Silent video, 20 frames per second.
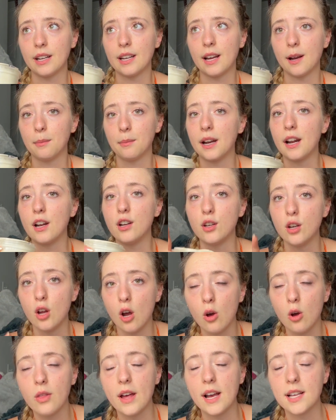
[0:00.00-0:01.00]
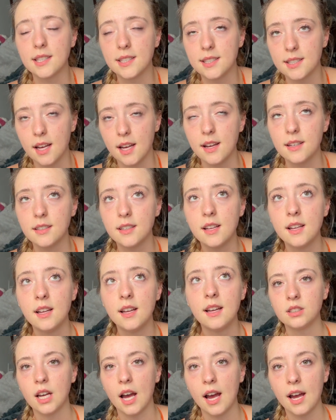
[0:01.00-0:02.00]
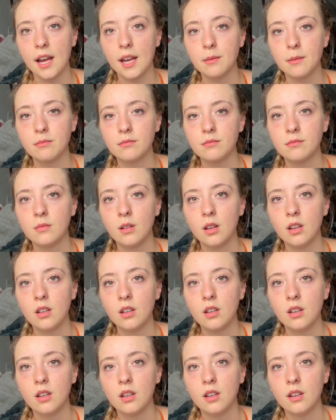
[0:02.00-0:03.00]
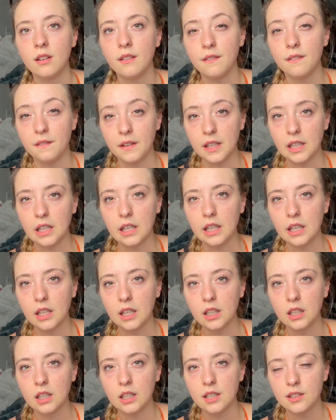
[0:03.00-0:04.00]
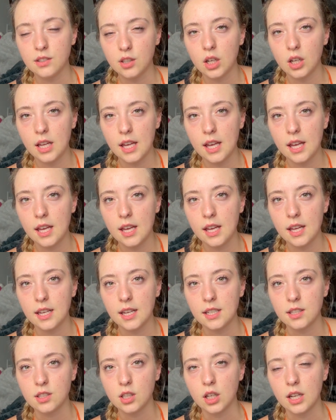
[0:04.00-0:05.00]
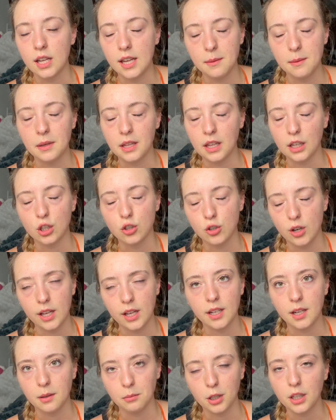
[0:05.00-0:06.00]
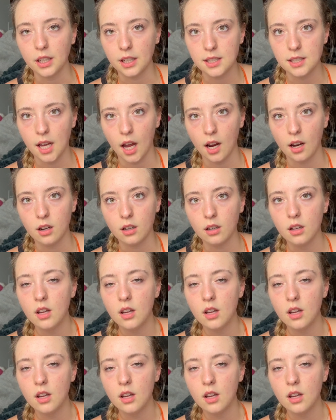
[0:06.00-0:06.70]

now, but I know that sun time feeling is gonna hit, and it's gonna hit me like a train and I'm gonna get tired.